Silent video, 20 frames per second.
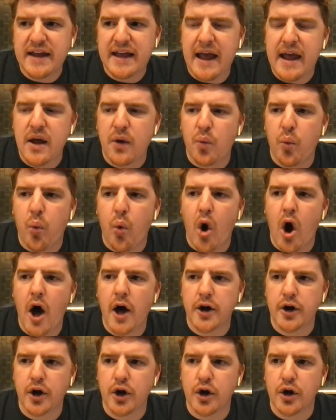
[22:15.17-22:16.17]
a
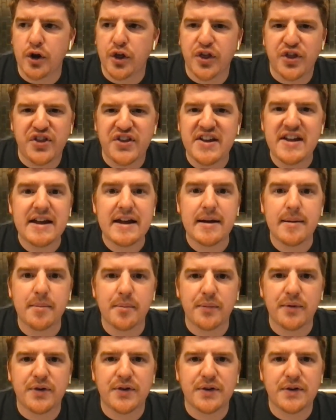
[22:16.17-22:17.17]
water
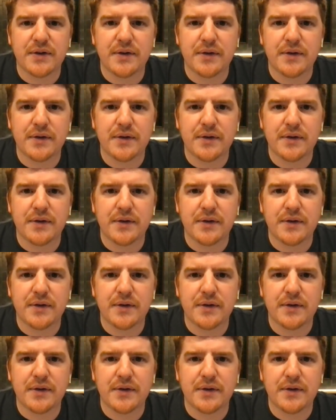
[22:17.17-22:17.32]
themed,